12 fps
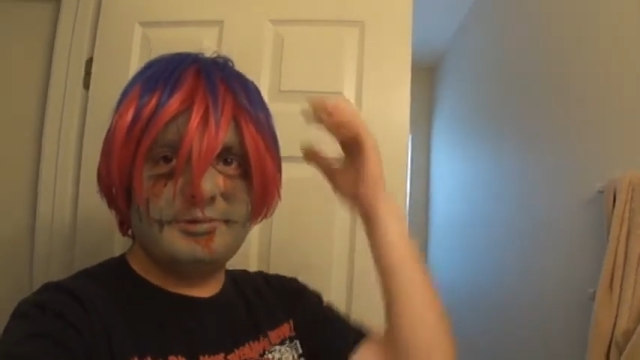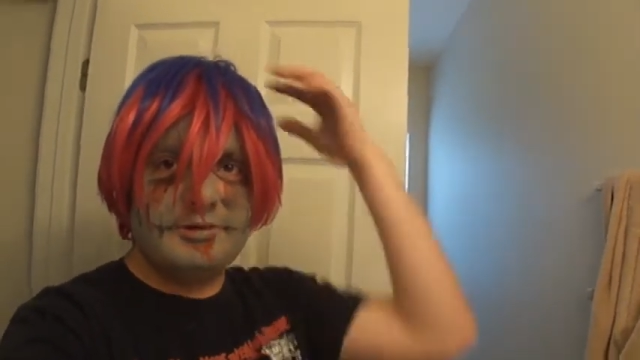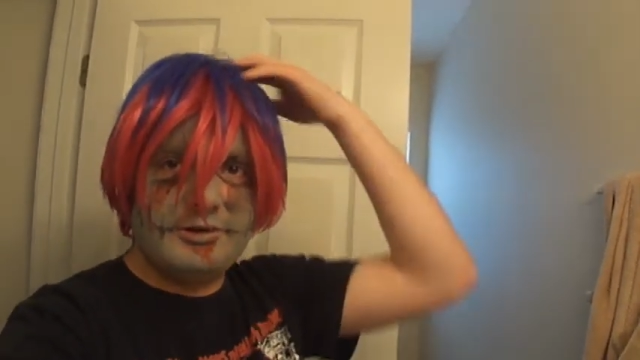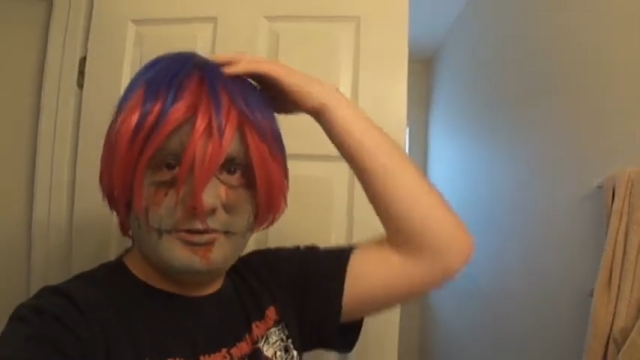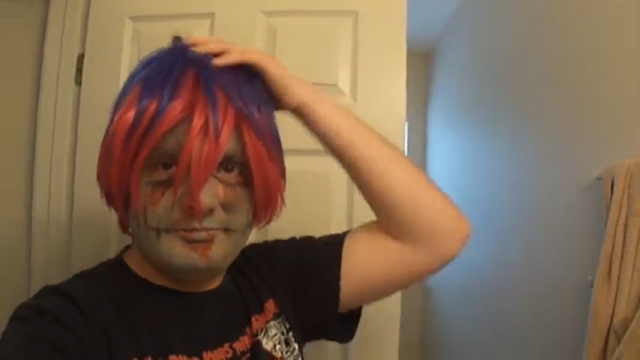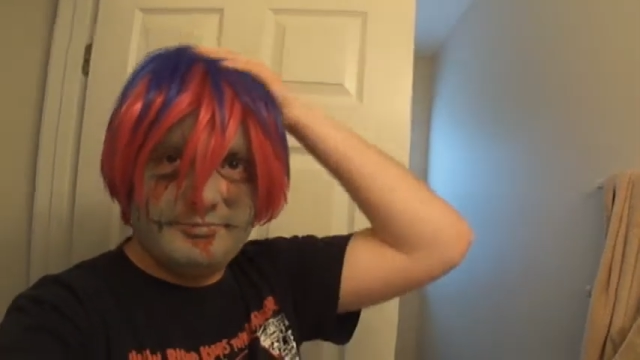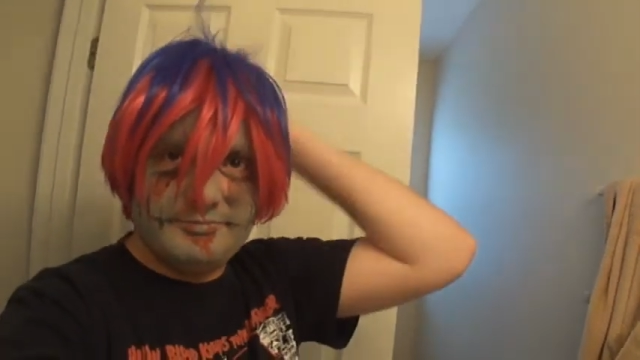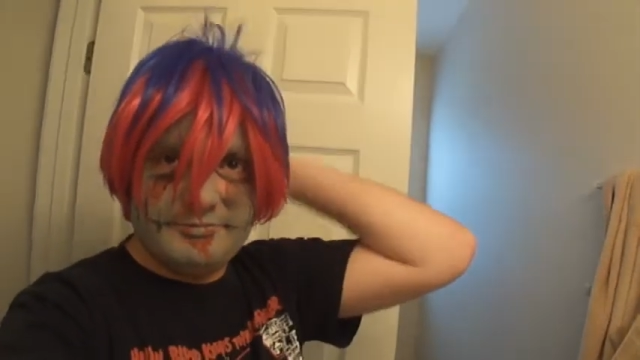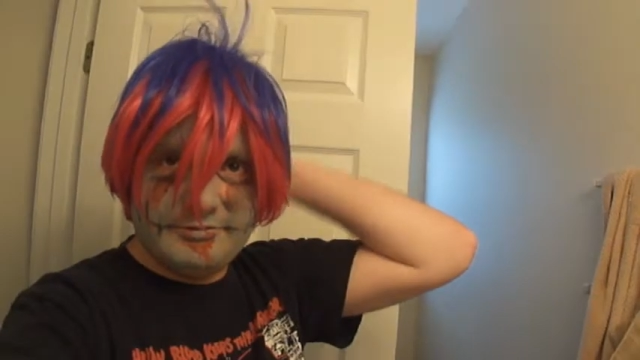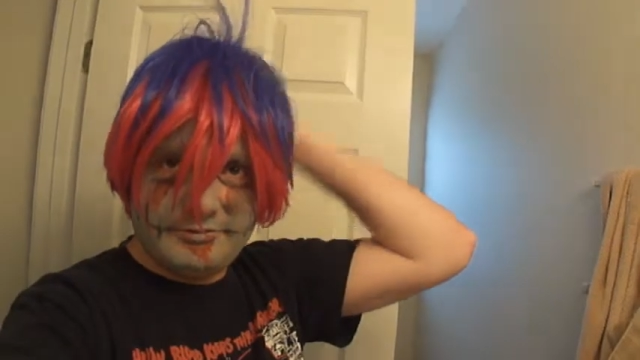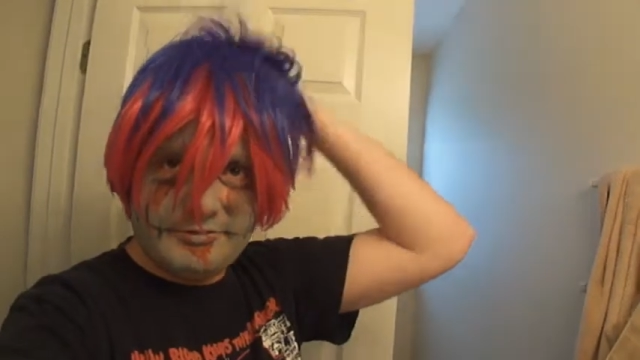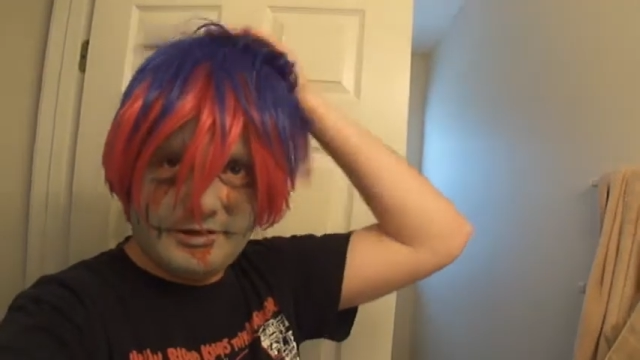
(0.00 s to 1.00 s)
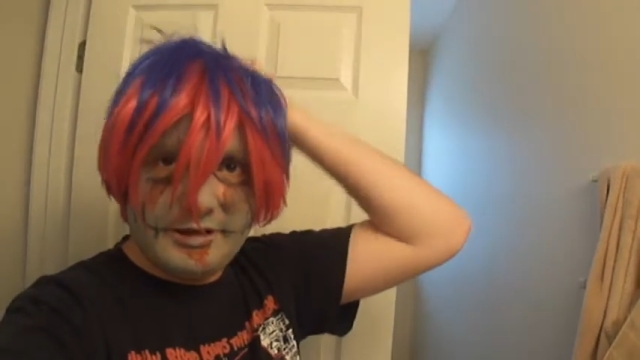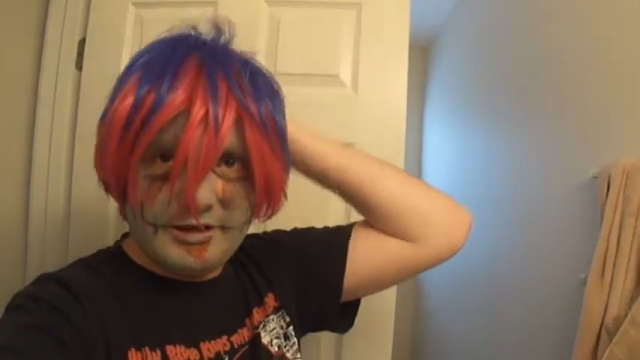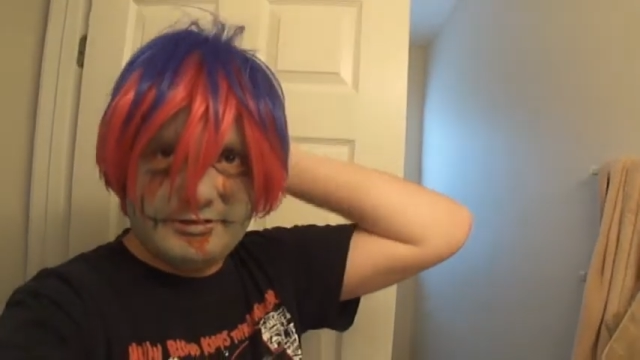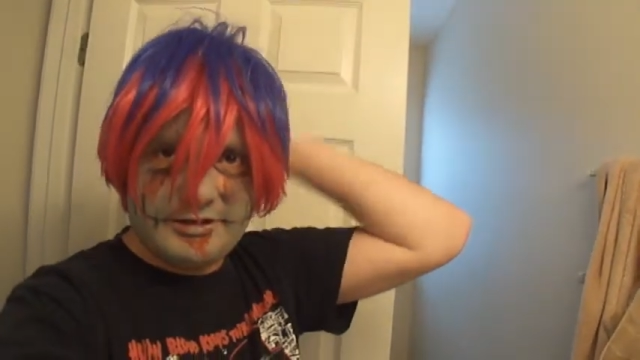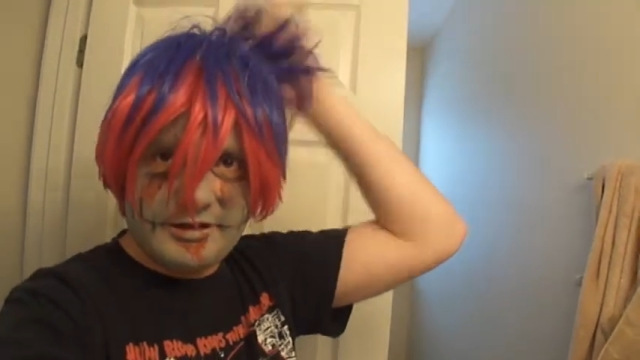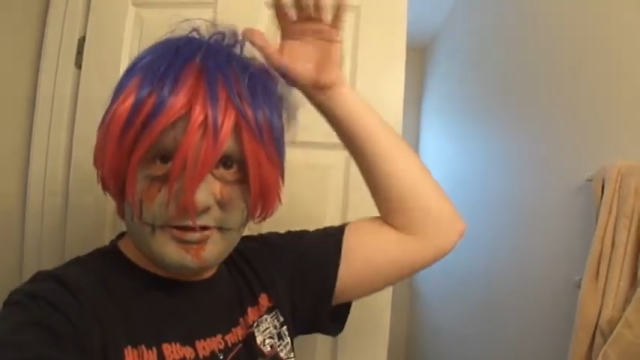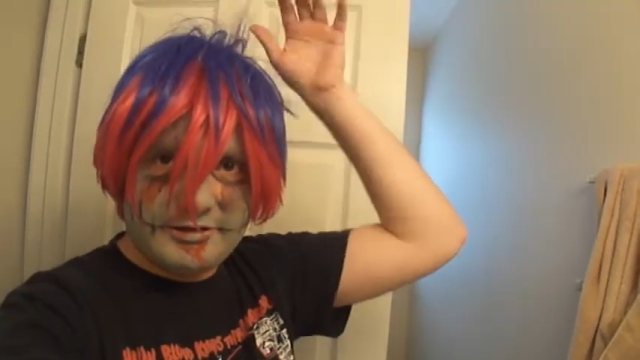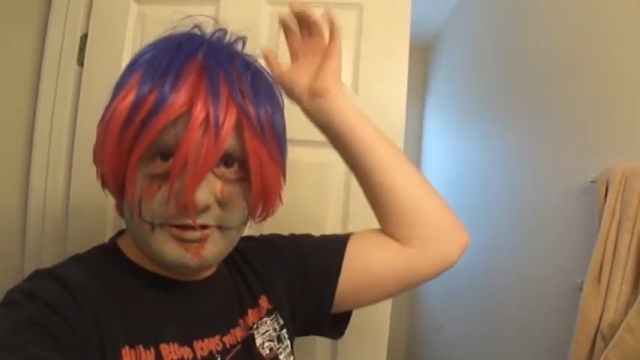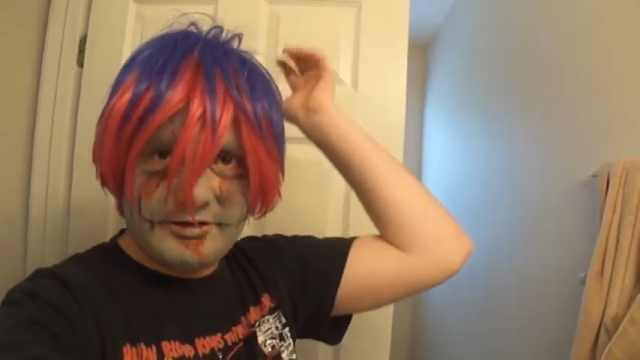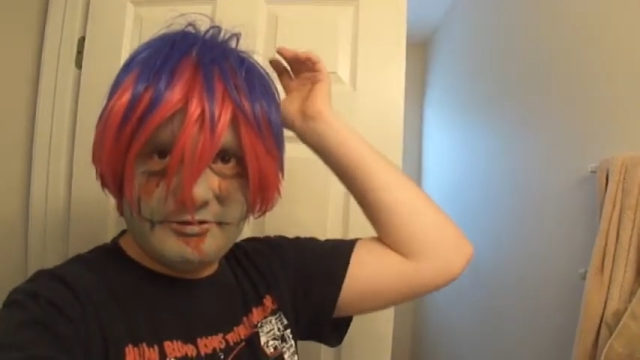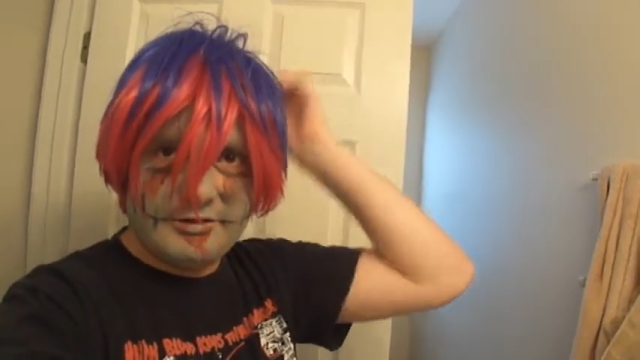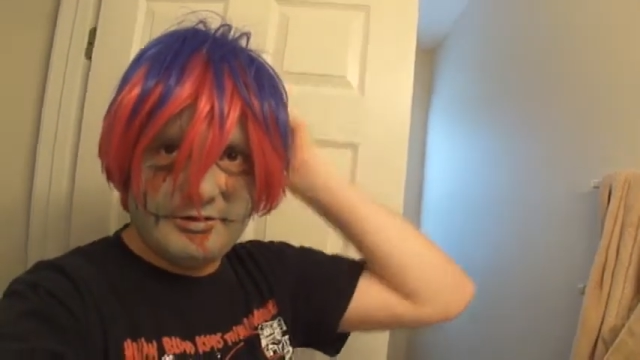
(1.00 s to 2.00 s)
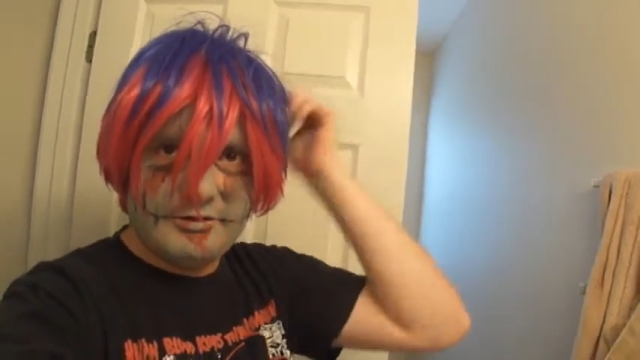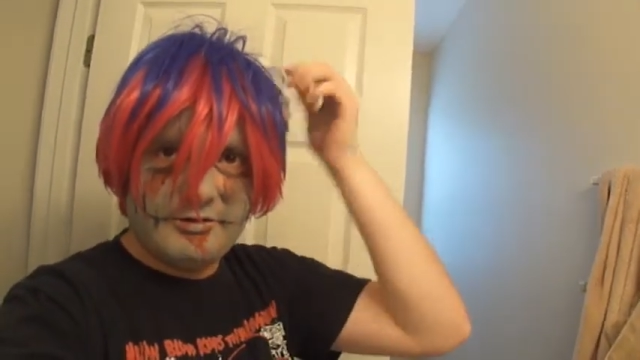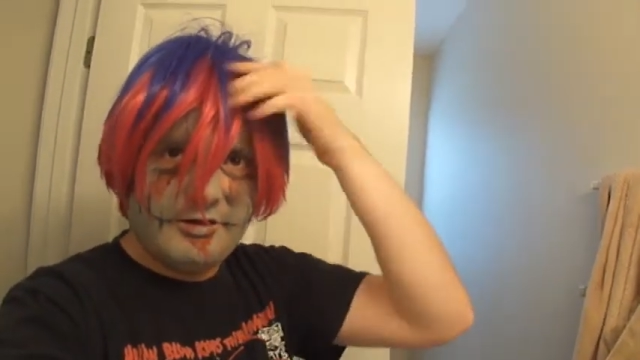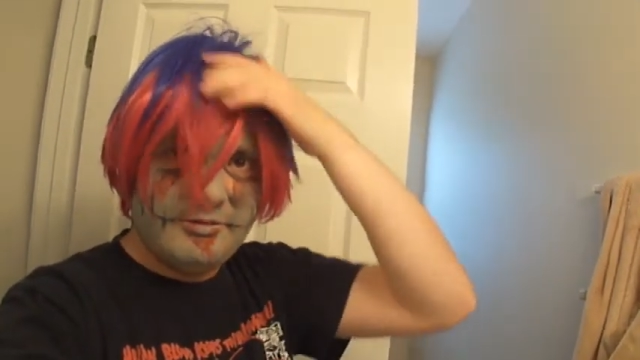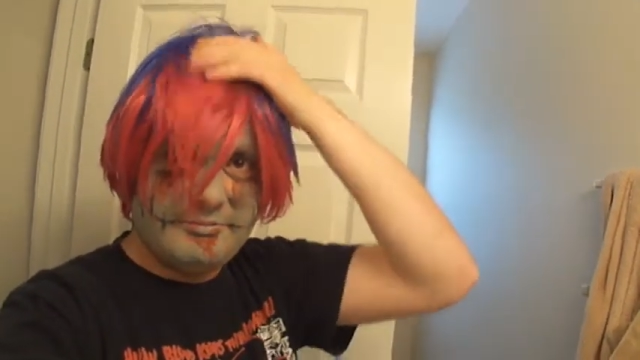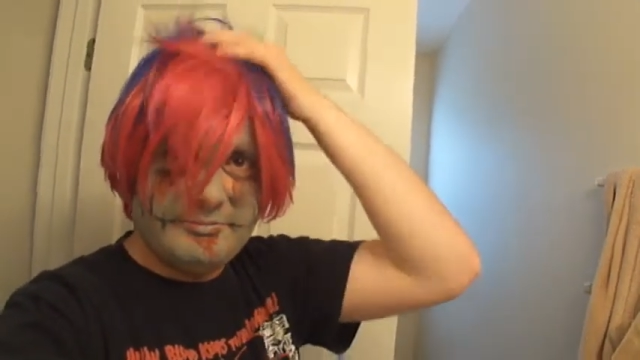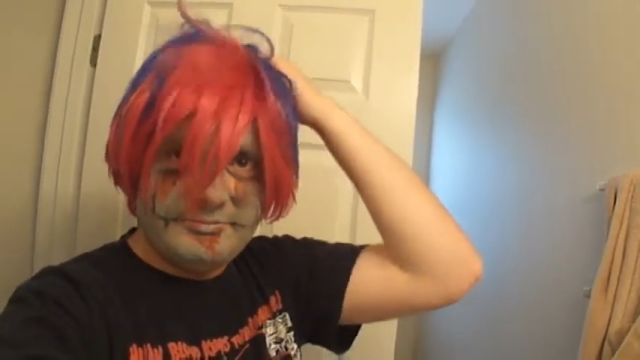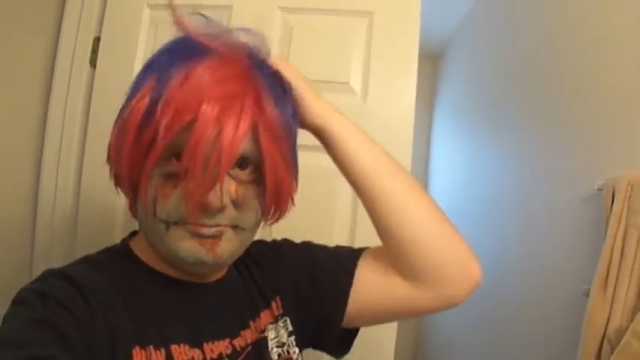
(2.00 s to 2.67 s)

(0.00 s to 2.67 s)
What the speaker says: You know what? Why not? There we go. Hold up.